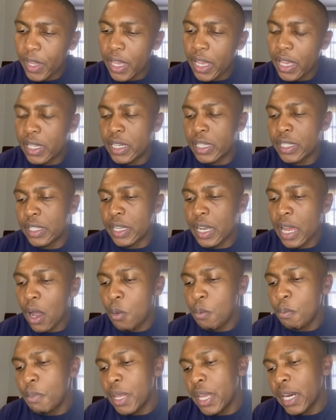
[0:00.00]
It is now
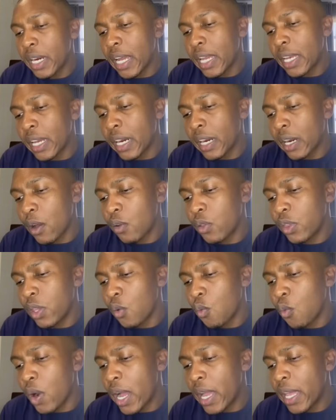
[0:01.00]
mirrored around
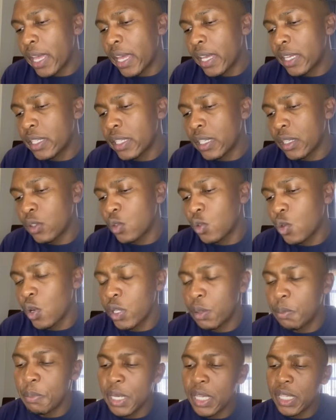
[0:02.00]
the y-axis. So
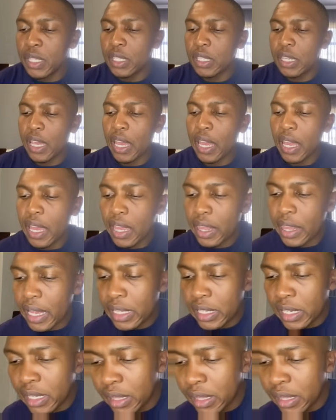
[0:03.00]
it means that in